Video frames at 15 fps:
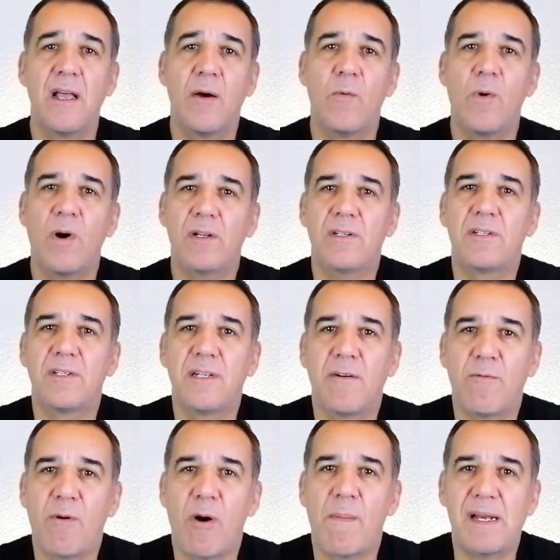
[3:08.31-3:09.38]
What the
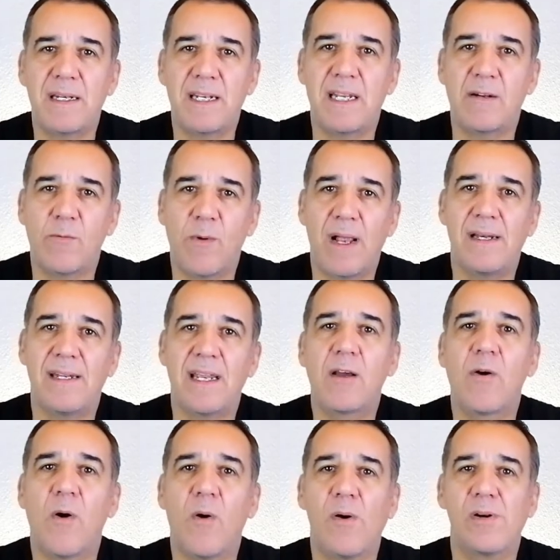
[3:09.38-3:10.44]
Roman did, well, they
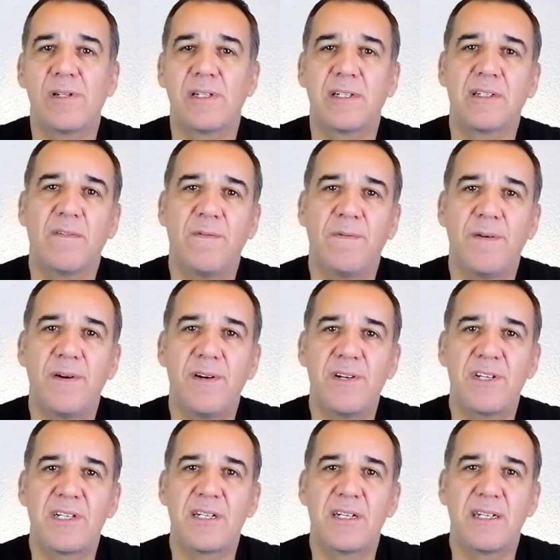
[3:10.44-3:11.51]
called the
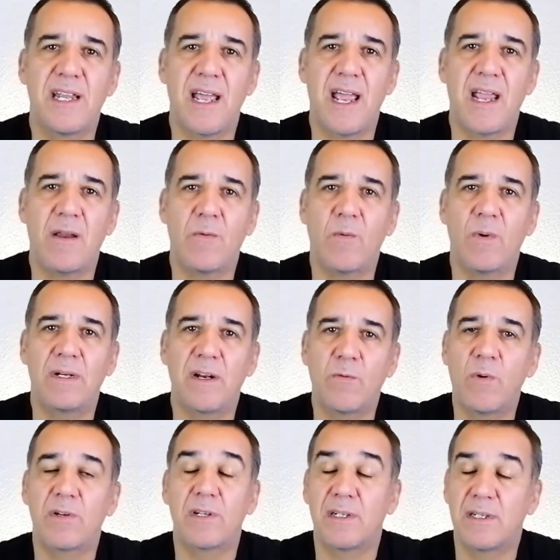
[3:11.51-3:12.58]
first day when
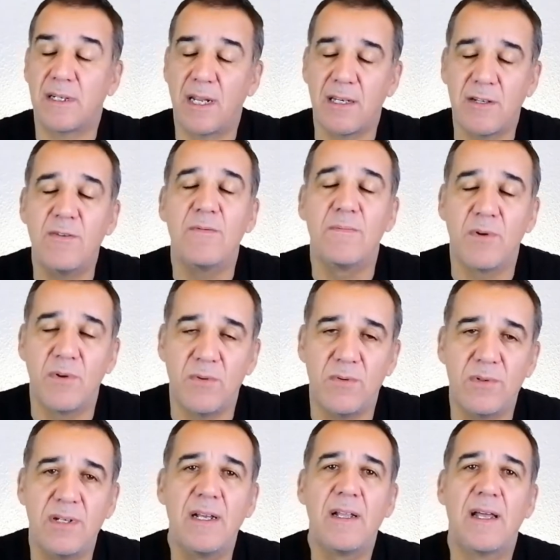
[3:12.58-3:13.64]
the new
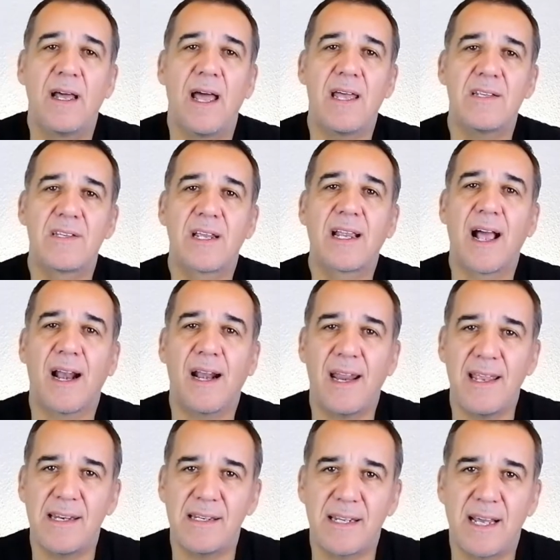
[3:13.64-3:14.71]
moon as a
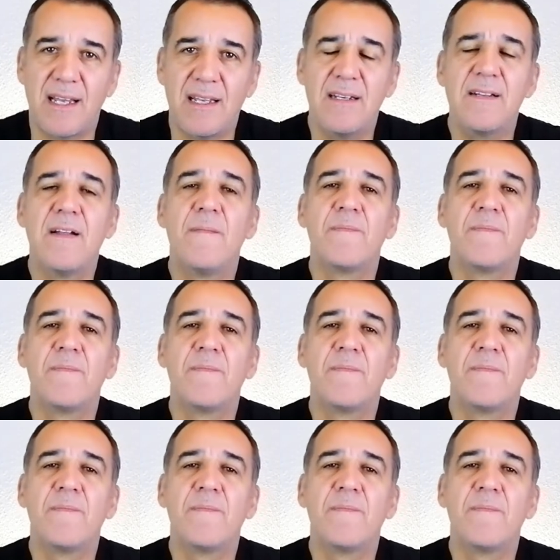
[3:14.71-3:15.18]
calendar,